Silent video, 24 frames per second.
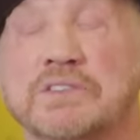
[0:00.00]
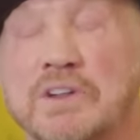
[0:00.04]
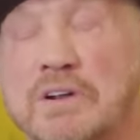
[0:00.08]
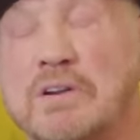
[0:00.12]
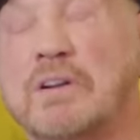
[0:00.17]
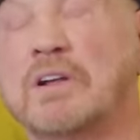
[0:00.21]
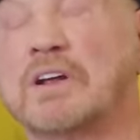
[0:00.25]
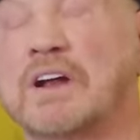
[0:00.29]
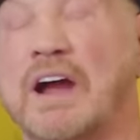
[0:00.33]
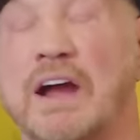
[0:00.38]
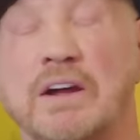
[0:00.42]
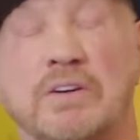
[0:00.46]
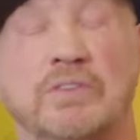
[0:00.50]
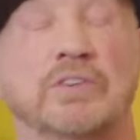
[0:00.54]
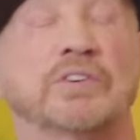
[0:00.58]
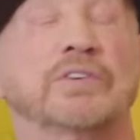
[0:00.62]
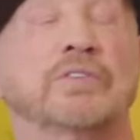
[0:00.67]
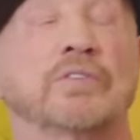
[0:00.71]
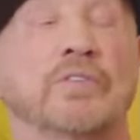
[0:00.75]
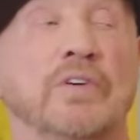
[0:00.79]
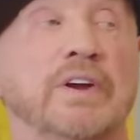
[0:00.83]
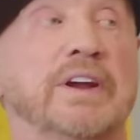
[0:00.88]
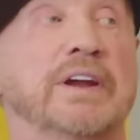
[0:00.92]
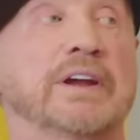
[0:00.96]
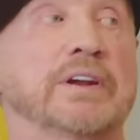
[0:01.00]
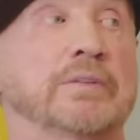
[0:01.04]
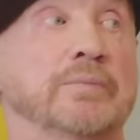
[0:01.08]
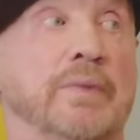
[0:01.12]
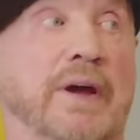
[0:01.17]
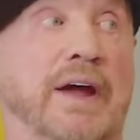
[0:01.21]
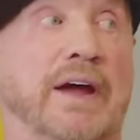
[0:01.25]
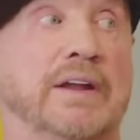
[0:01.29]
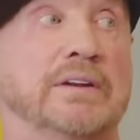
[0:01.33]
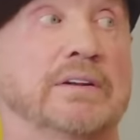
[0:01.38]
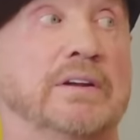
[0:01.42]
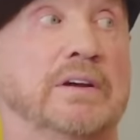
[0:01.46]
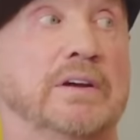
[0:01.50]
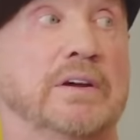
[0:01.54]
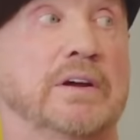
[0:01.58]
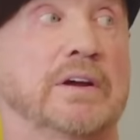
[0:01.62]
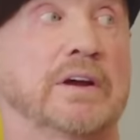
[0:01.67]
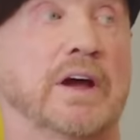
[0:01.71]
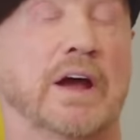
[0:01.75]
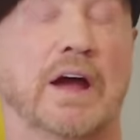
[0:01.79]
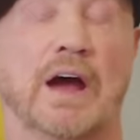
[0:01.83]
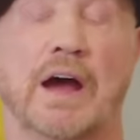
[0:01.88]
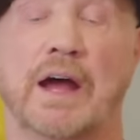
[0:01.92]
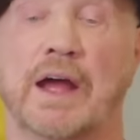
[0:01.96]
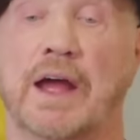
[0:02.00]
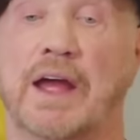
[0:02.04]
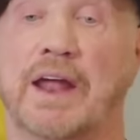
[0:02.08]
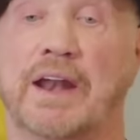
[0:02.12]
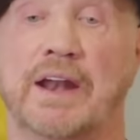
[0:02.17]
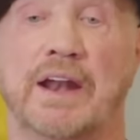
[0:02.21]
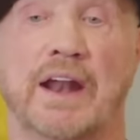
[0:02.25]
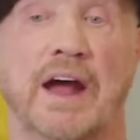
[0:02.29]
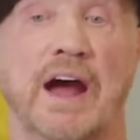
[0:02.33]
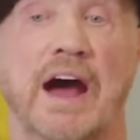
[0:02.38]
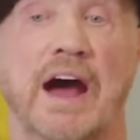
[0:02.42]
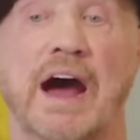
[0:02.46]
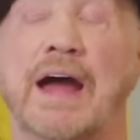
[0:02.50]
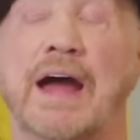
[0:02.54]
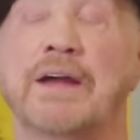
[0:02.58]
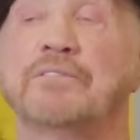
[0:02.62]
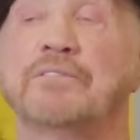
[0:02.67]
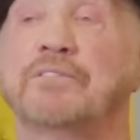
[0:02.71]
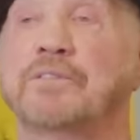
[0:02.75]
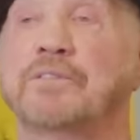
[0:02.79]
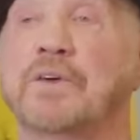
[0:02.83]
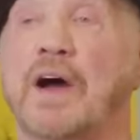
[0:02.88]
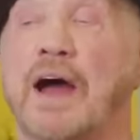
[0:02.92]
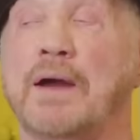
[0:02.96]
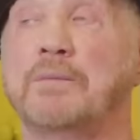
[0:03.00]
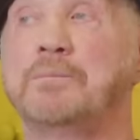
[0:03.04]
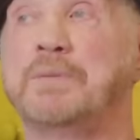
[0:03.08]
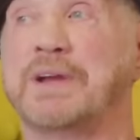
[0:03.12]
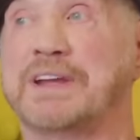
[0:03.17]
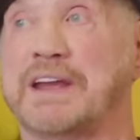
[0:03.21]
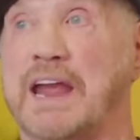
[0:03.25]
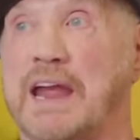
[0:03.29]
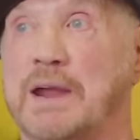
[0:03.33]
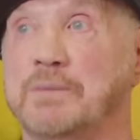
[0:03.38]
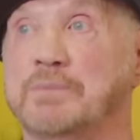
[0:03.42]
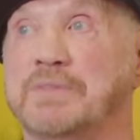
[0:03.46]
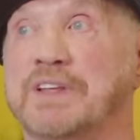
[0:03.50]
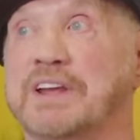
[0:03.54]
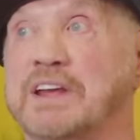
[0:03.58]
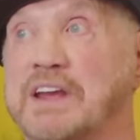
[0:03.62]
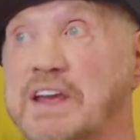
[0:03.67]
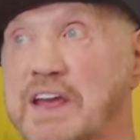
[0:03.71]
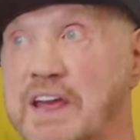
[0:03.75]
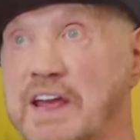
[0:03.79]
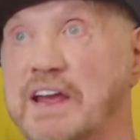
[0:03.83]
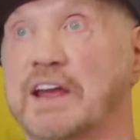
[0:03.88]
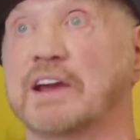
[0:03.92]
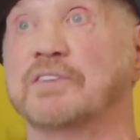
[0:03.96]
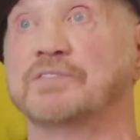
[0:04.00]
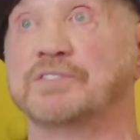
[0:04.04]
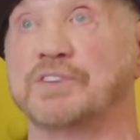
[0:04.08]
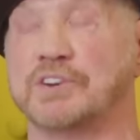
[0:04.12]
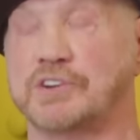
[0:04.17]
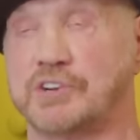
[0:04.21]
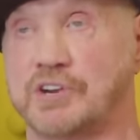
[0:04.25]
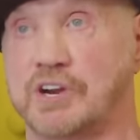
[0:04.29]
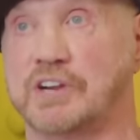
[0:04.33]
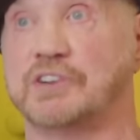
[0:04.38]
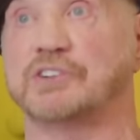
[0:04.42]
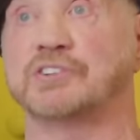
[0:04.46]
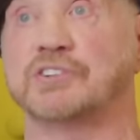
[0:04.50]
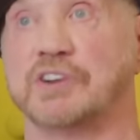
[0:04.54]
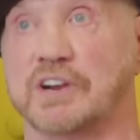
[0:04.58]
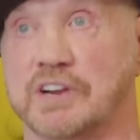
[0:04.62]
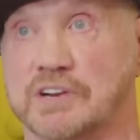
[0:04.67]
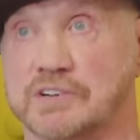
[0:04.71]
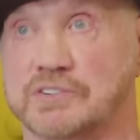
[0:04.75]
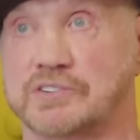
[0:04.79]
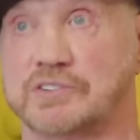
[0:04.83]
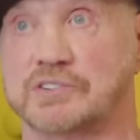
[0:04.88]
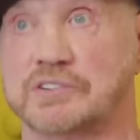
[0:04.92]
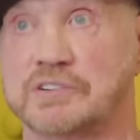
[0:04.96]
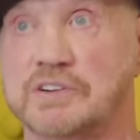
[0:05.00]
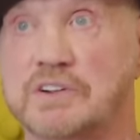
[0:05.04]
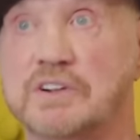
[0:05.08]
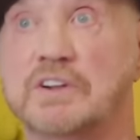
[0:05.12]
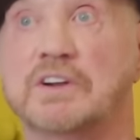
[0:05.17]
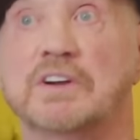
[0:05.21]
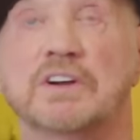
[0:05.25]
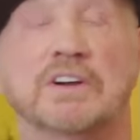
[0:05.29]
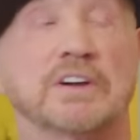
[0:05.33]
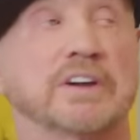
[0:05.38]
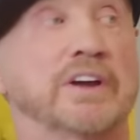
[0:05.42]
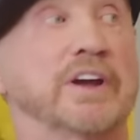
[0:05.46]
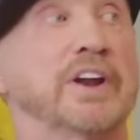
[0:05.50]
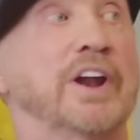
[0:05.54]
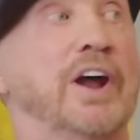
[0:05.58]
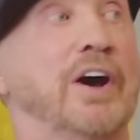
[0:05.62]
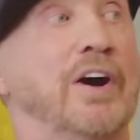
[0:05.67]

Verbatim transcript: literally I couldn't read, man. And I, I became the king of the cheat sheets, you know.